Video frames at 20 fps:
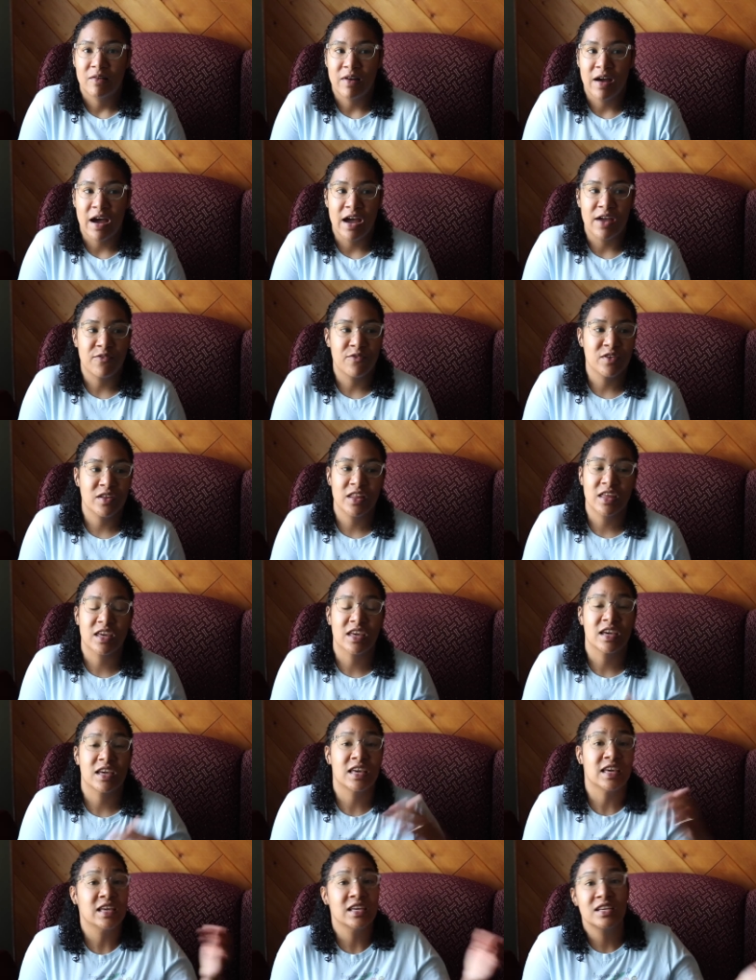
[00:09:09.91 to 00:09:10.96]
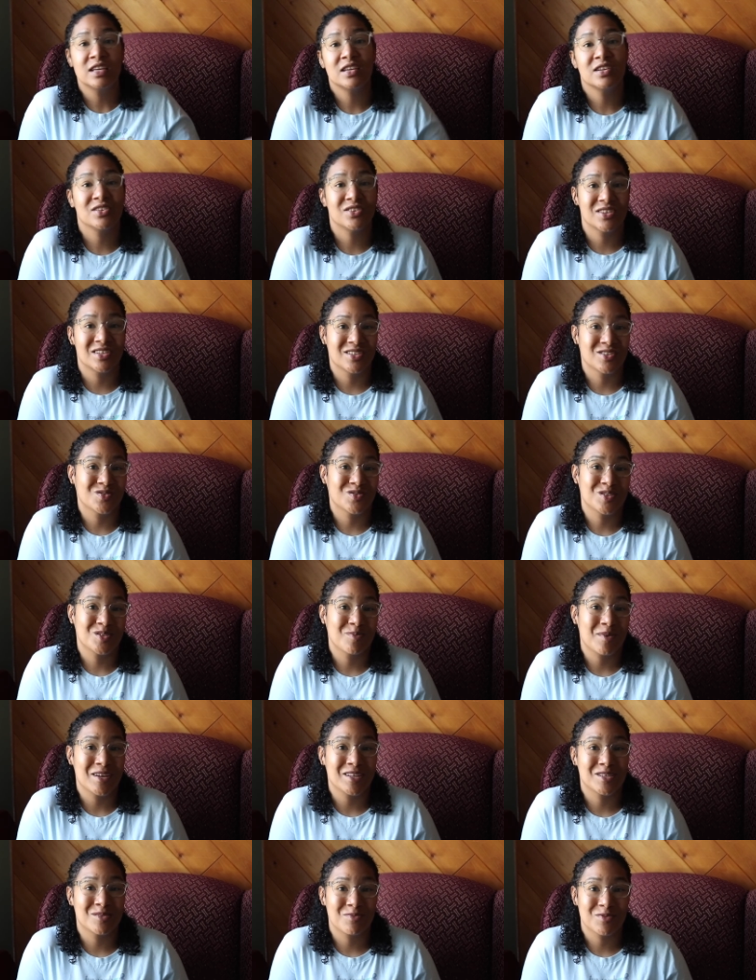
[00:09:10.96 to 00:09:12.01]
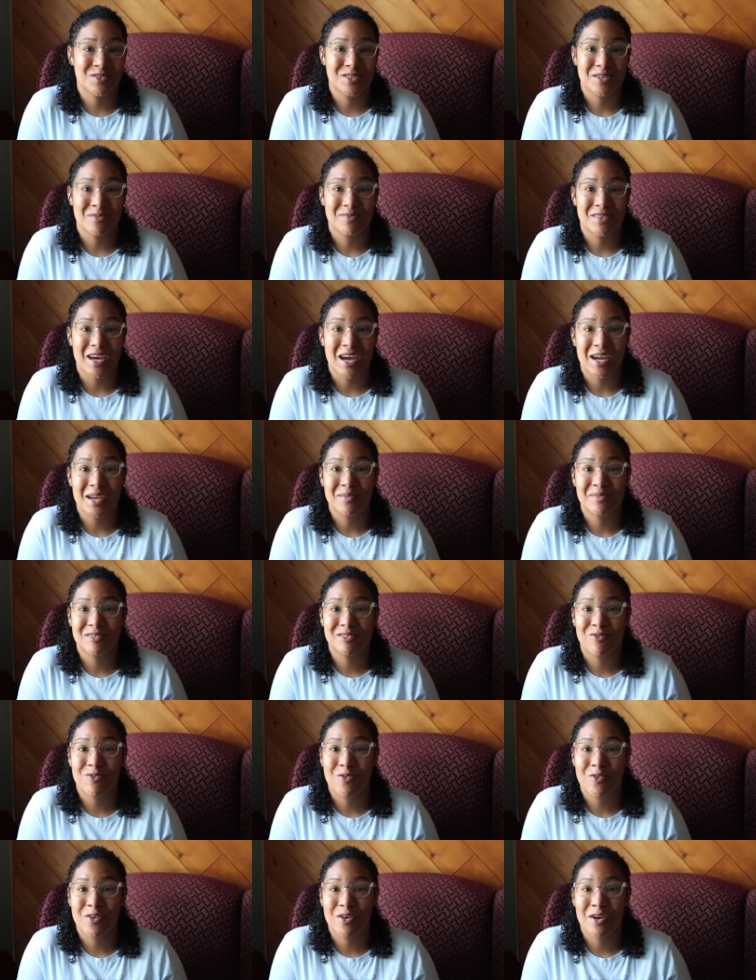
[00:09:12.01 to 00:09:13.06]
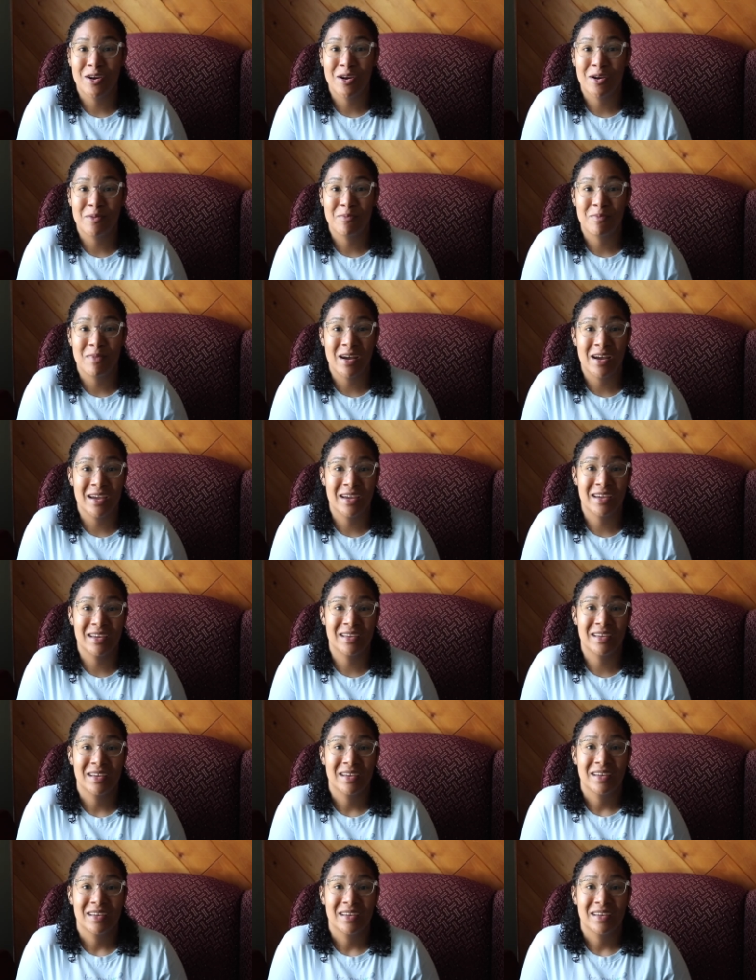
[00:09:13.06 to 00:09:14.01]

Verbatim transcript: I feel like he is responsible sometimes for my